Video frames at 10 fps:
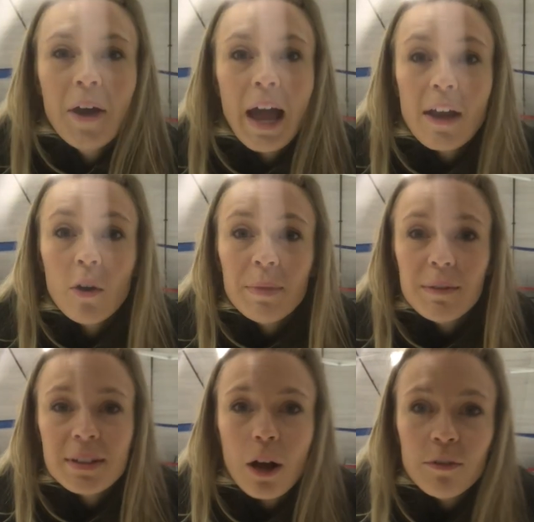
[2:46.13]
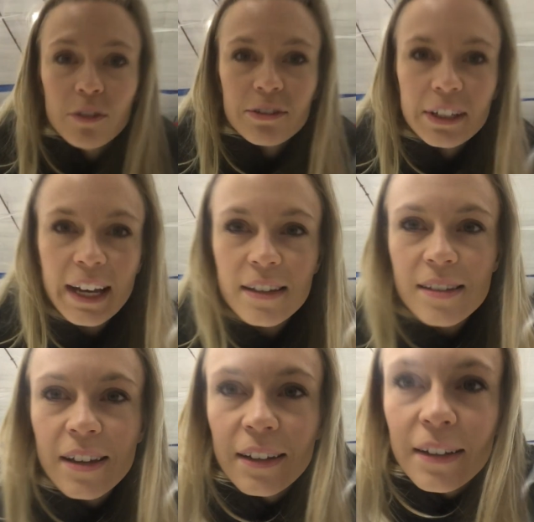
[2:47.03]
I hope that was helpful for you
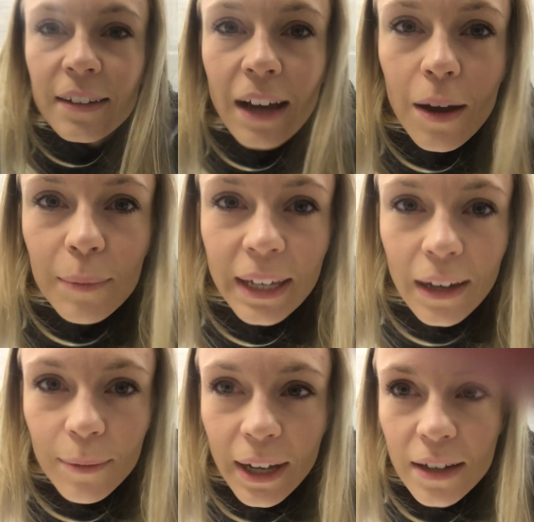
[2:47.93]
guys. Now my camera